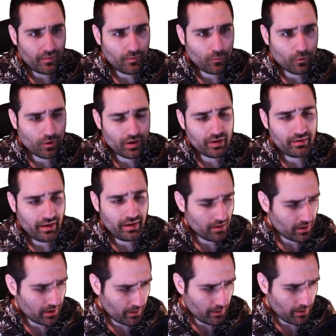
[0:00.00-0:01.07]
going to take a
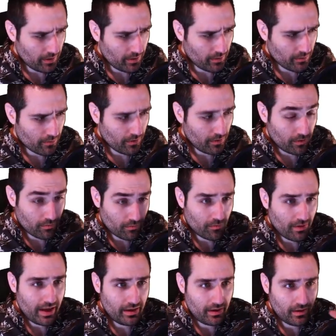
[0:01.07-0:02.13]
look at the
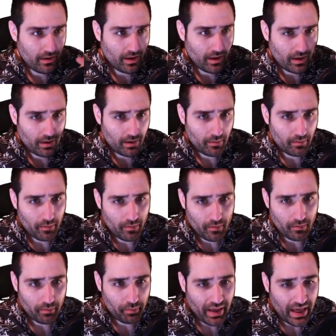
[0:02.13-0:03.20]
red
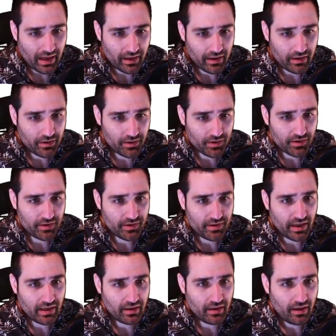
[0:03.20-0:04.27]
packet in just a
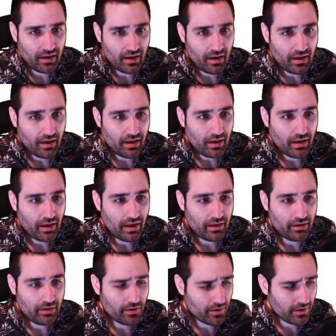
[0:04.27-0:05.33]
second,
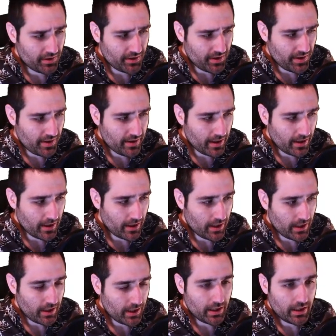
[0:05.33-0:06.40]
and you're going to see that
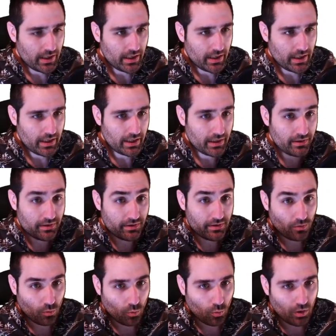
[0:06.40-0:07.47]
it's
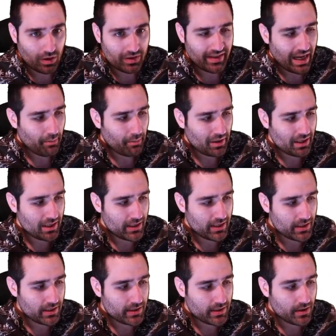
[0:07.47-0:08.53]
what's happening
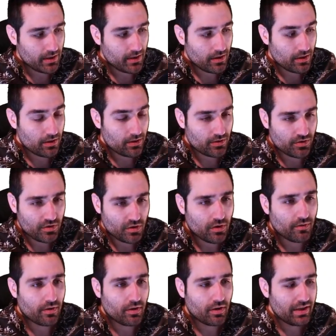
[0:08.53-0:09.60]
is the
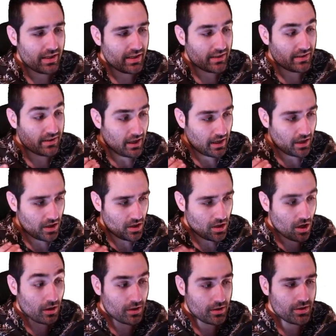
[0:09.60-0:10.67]
server is
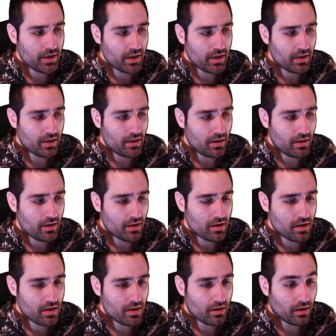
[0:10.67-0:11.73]
acknowledging
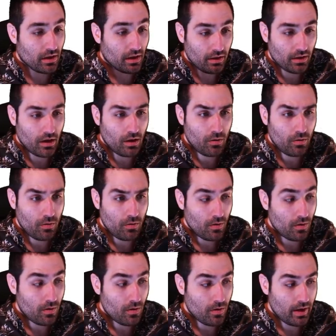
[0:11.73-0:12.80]
the hello
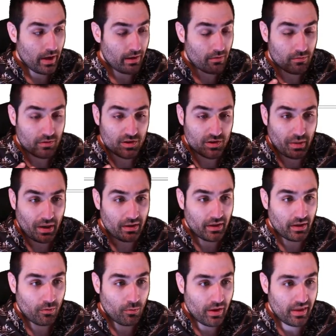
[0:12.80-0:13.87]
and
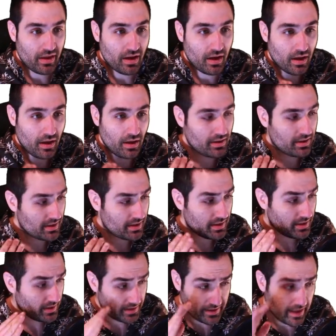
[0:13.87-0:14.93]
responding with a
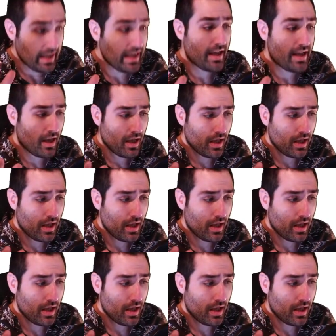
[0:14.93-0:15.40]
see ya